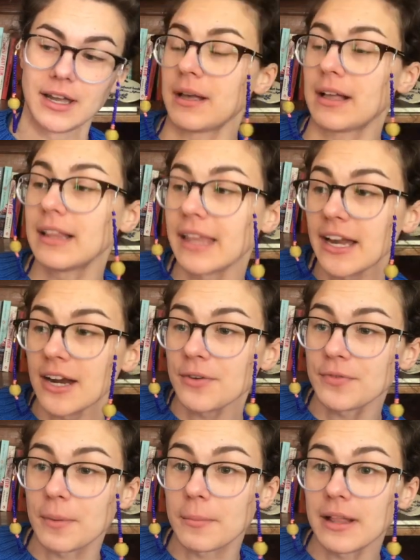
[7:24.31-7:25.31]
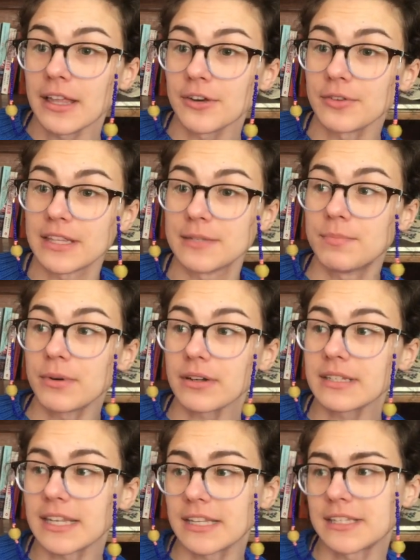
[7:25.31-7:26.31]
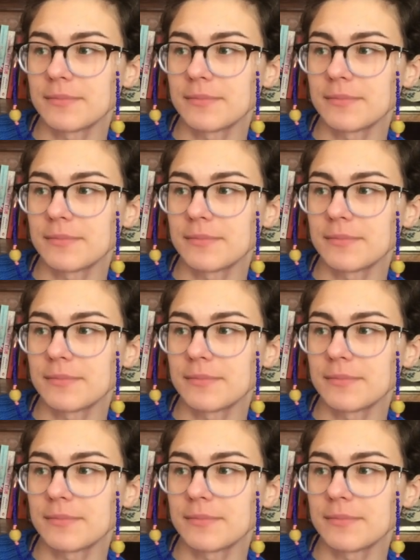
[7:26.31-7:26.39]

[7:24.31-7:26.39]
Claire from Claire Reads Books has